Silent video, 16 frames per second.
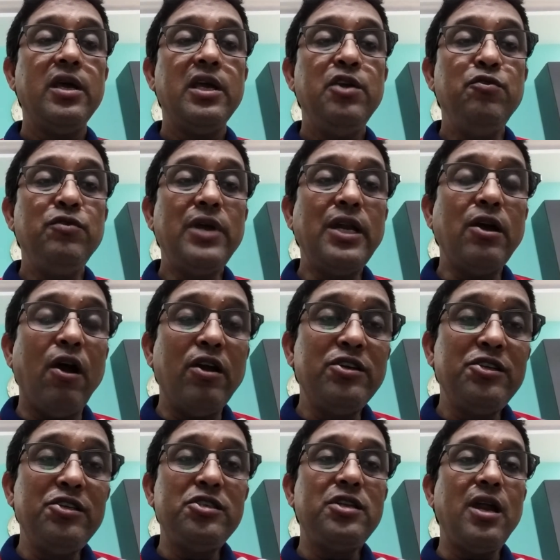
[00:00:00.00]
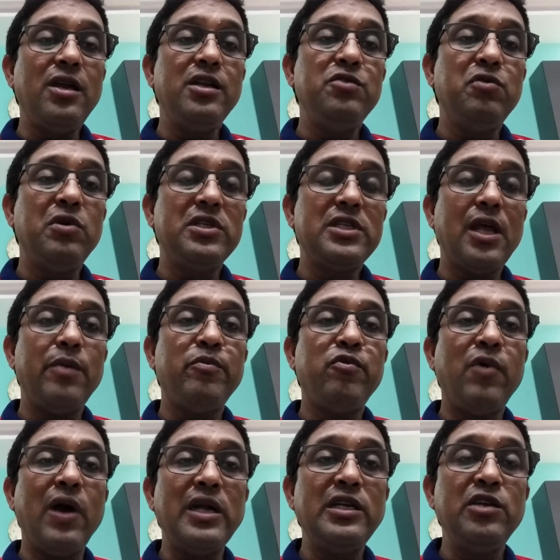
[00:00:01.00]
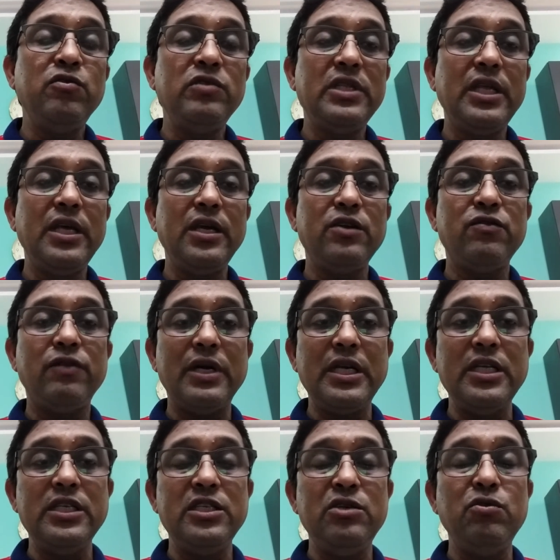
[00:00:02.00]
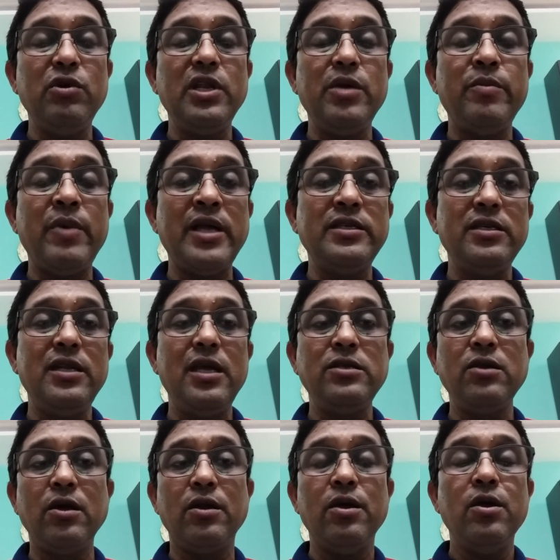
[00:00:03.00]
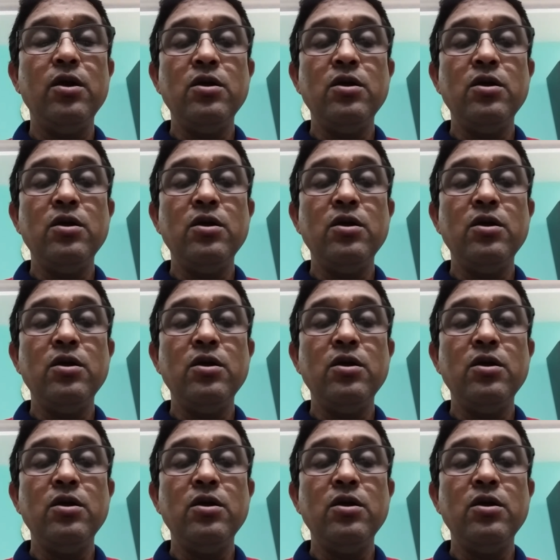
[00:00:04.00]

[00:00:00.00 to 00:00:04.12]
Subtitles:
you can understand yourself, what you think, what is your imagination,